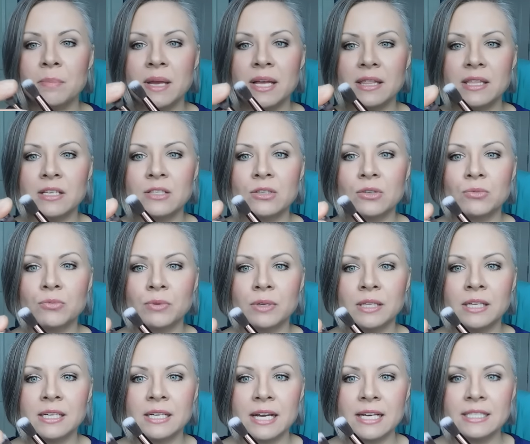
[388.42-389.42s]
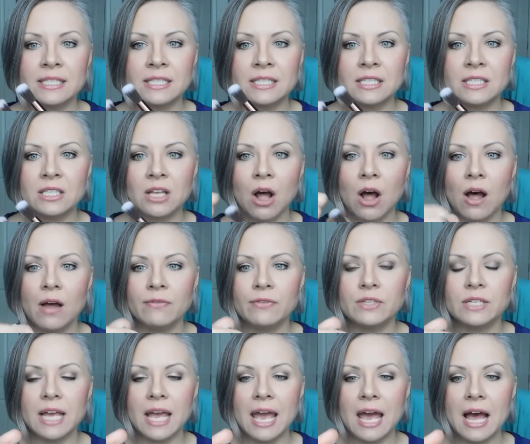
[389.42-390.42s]
admit, these are really nice and
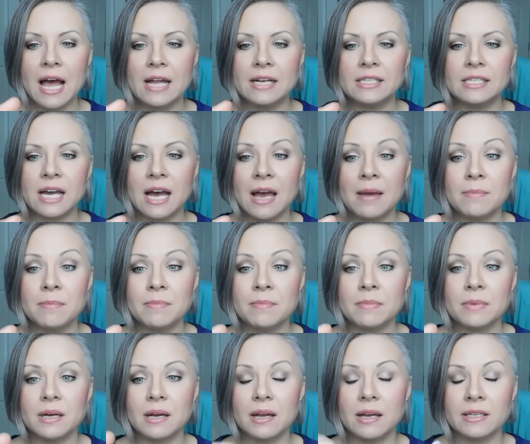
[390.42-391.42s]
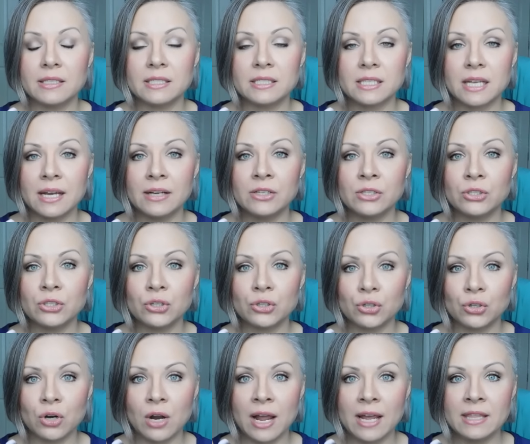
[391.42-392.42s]
soft and I'm excited to
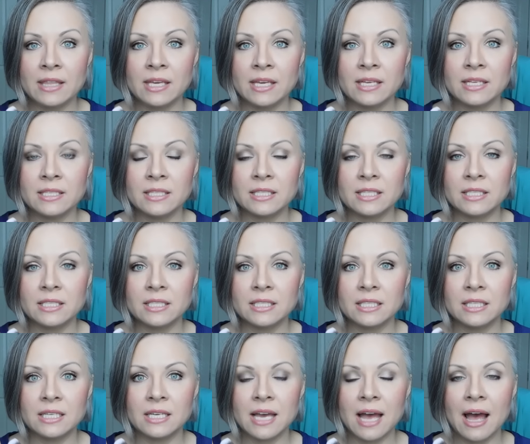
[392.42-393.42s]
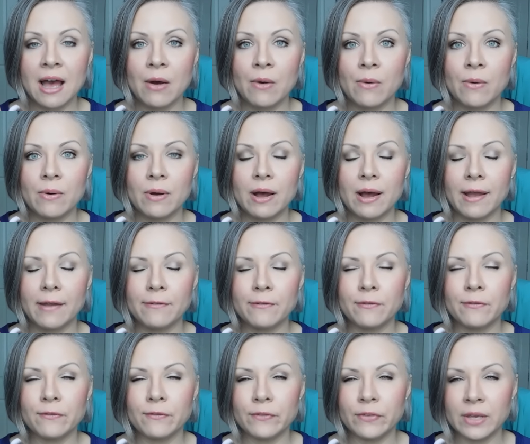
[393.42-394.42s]
try these to see how I
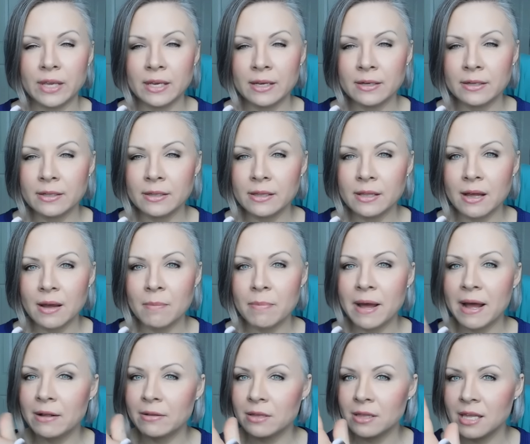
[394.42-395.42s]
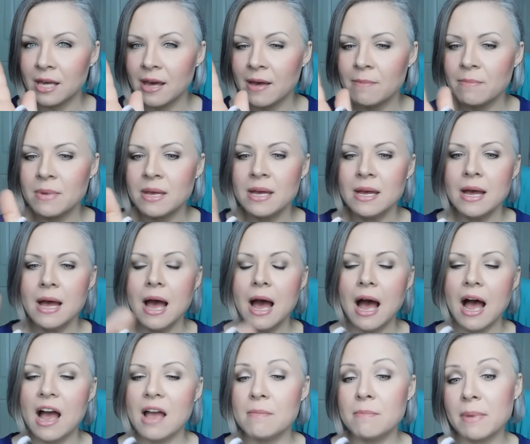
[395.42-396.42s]
feel about them.
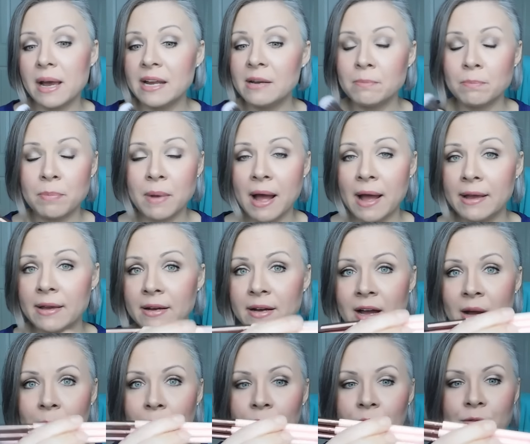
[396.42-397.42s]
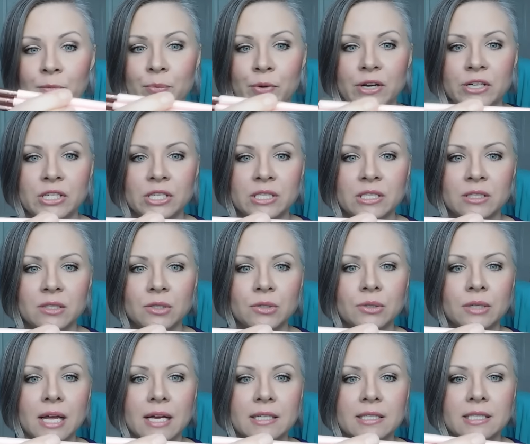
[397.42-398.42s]
I might buy a couple of brushes
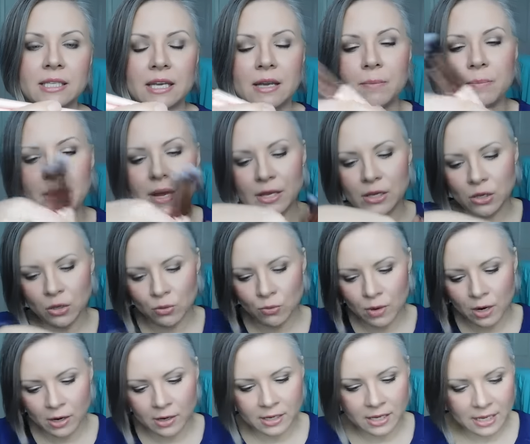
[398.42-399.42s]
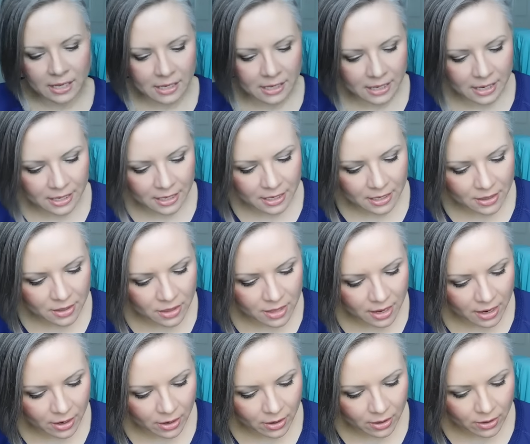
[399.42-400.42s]
through Luxie, but you are getting
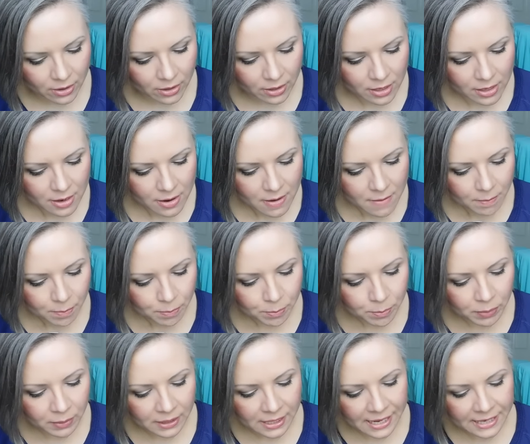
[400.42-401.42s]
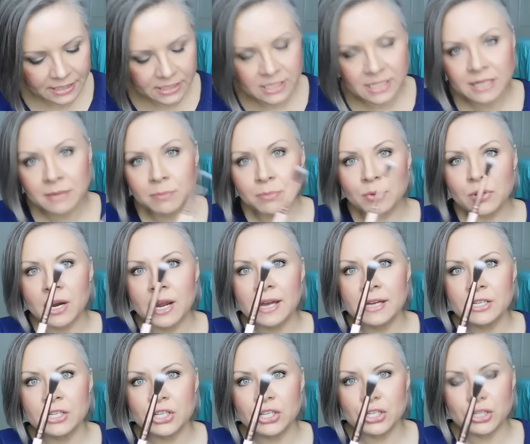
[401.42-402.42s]
their blending
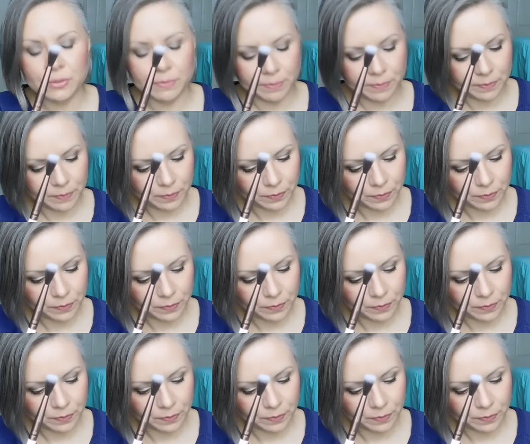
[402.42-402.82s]
brush,